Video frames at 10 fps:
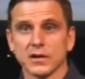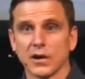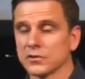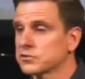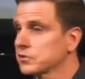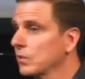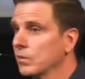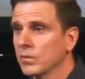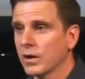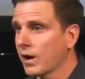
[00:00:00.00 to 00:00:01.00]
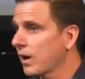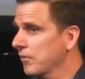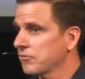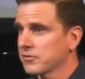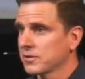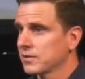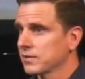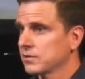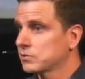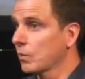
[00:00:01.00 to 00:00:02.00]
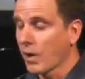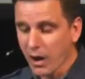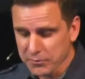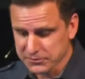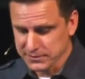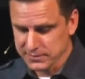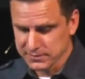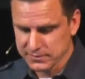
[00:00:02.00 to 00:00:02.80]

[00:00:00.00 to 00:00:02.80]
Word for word: are so off so often